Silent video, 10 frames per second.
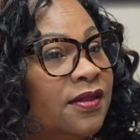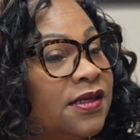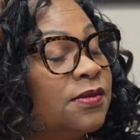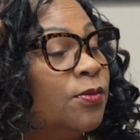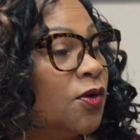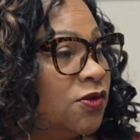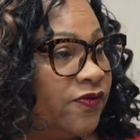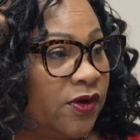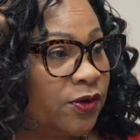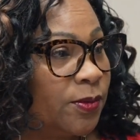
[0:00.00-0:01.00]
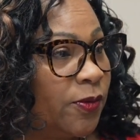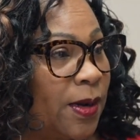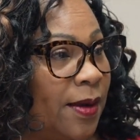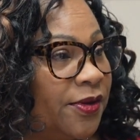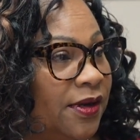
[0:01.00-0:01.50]
this most vulnerable
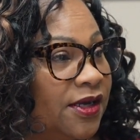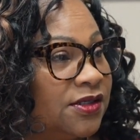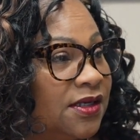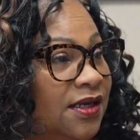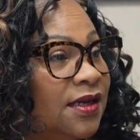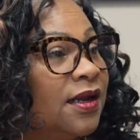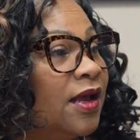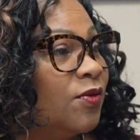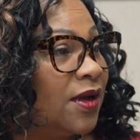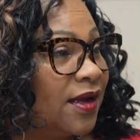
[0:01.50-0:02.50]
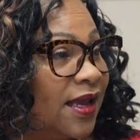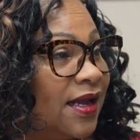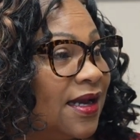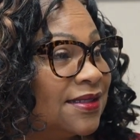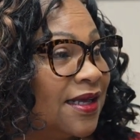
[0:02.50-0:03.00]
population. And
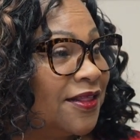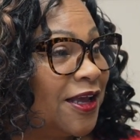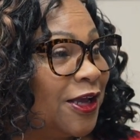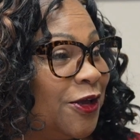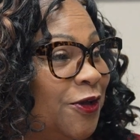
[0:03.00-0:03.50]
again, I say thank